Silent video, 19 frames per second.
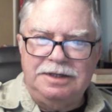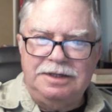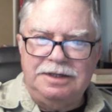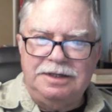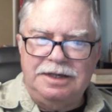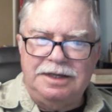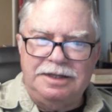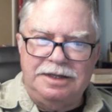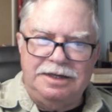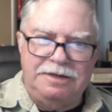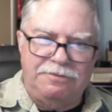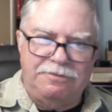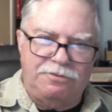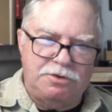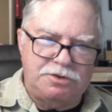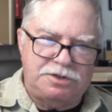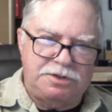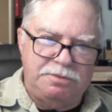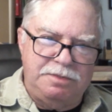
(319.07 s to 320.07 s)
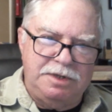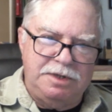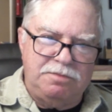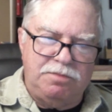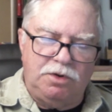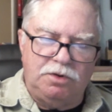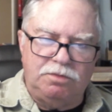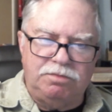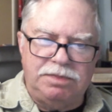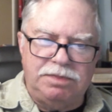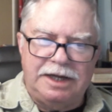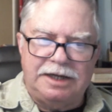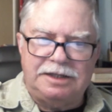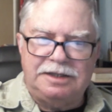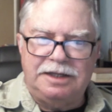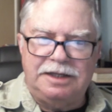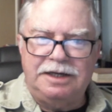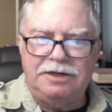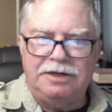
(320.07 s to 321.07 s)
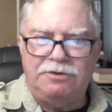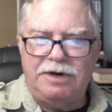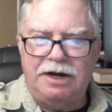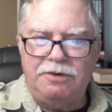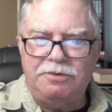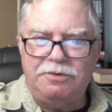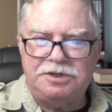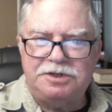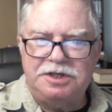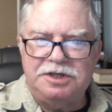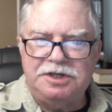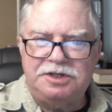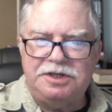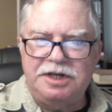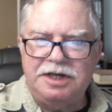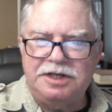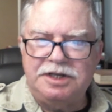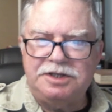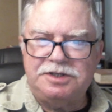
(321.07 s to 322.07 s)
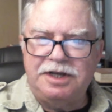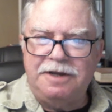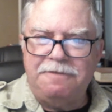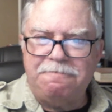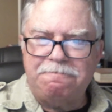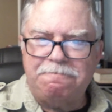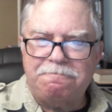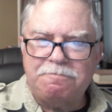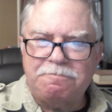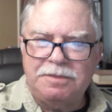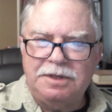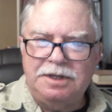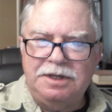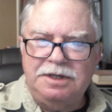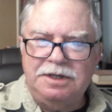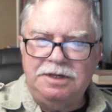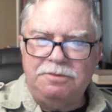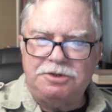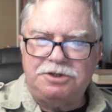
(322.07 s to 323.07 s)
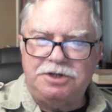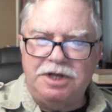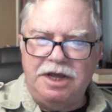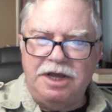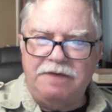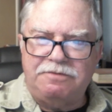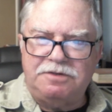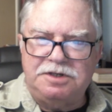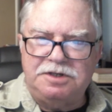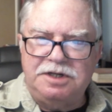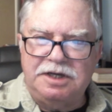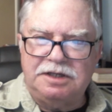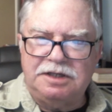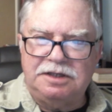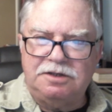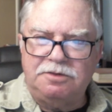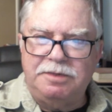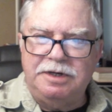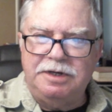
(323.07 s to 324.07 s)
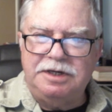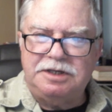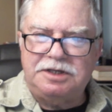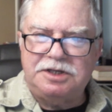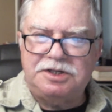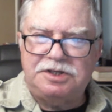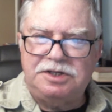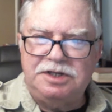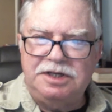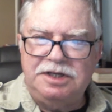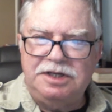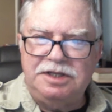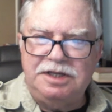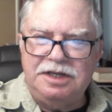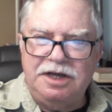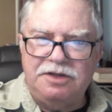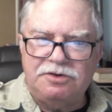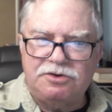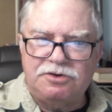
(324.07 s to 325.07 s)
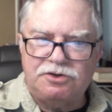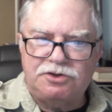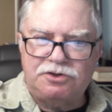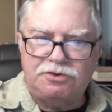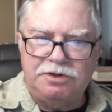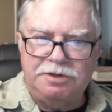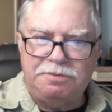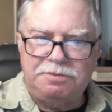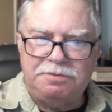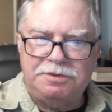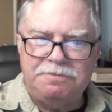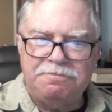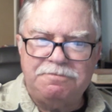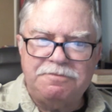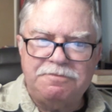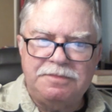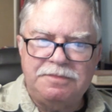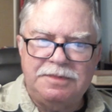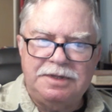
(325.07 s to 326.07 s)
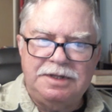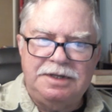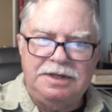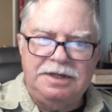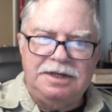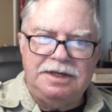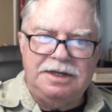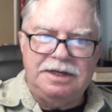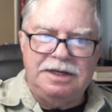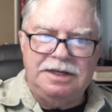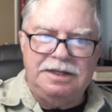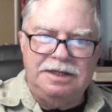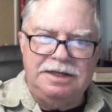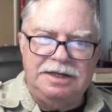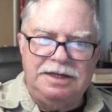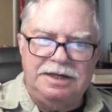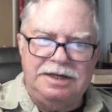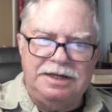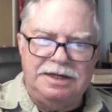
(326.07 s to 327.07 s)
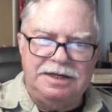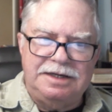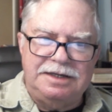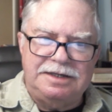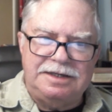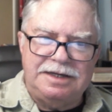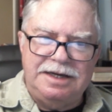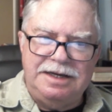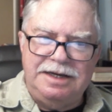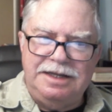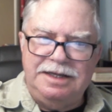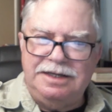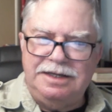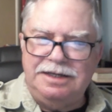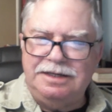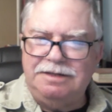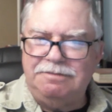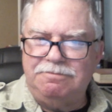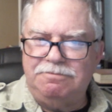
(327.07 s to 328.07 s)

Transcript: And then, of course, the big, bold Blackland Rye Whiskey stands out. But you have to dig a little bit to see the other script. And then in tiny